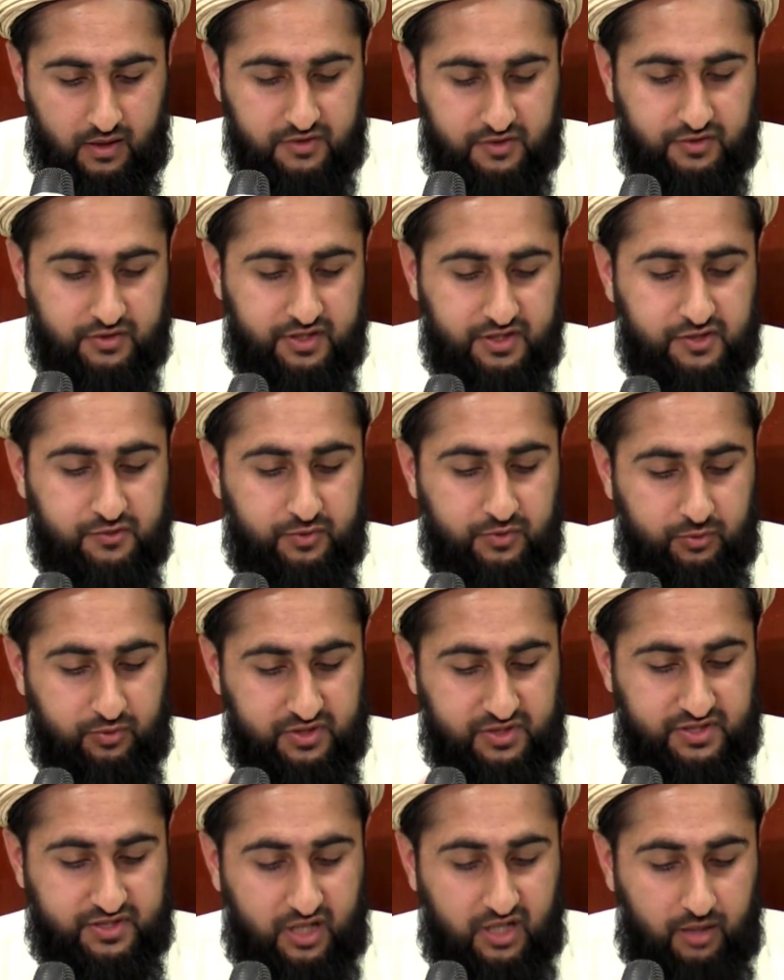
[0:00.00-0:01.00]
So this, we
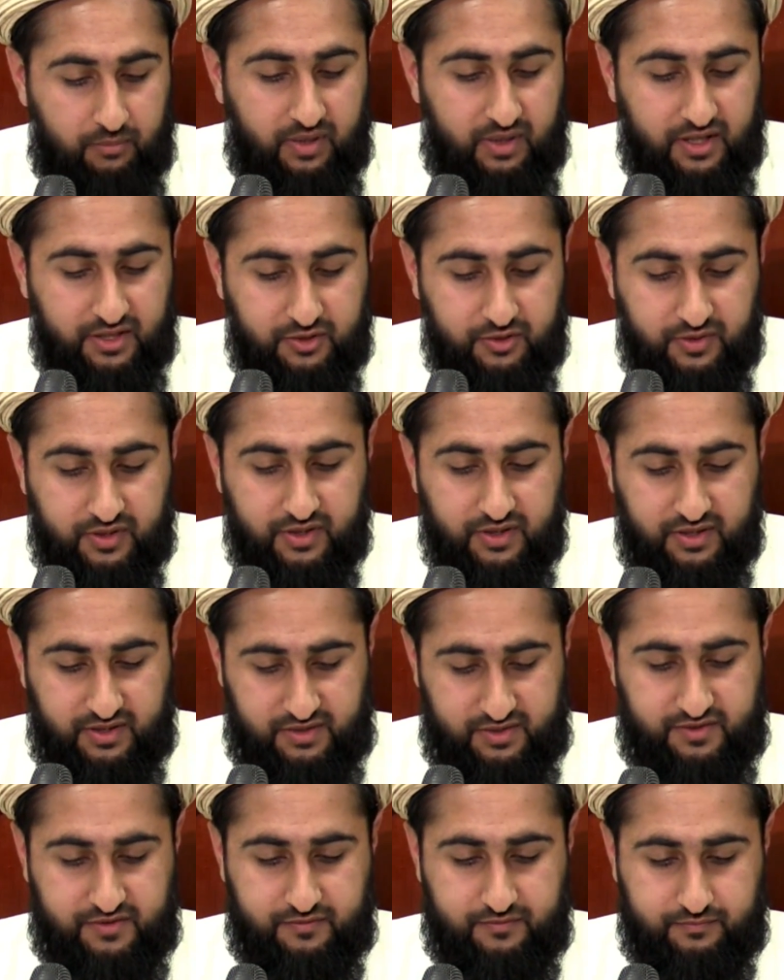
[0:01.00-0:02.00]
will start by doing
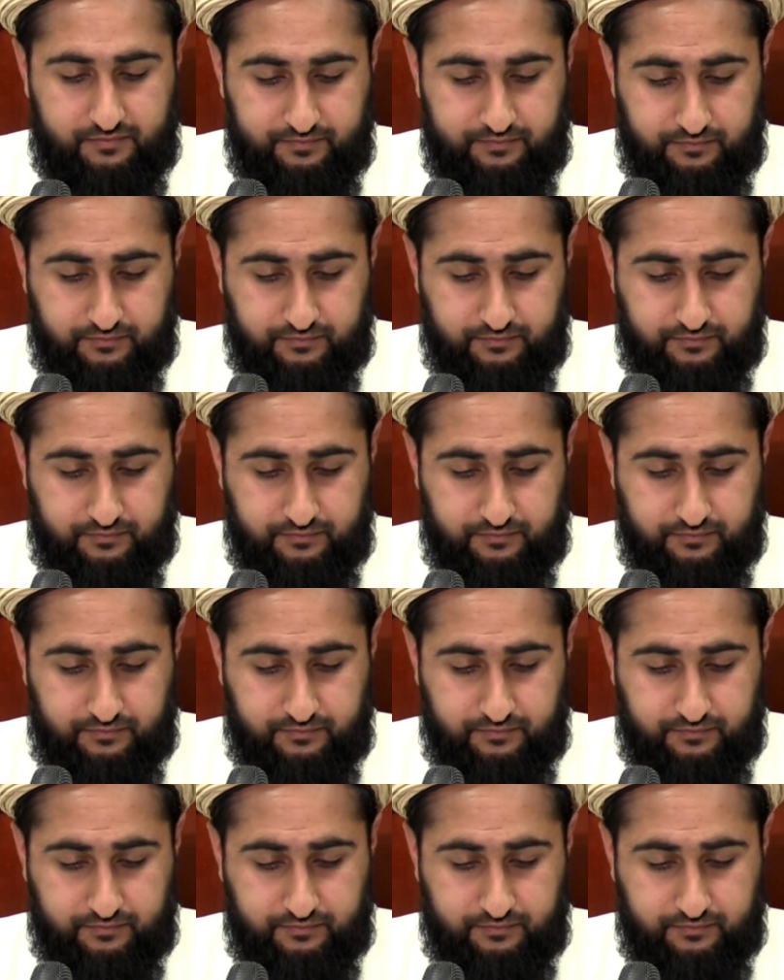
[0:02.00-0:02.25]
this.